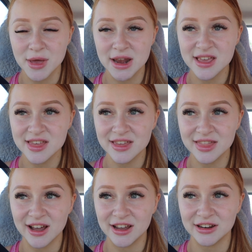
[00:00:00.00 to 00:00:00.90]
Anything
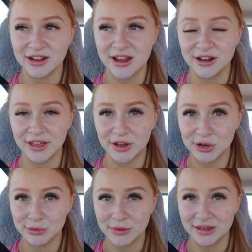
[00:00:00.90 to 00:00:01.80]
that can kind of like
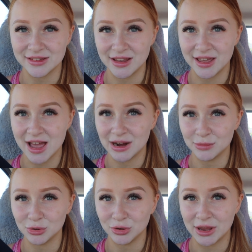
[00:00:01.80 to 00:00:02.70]
help me stay
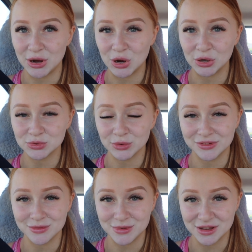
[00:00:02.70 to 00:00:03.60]
accountable and not
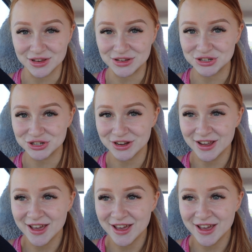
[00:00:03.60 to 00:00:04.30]
want to binge.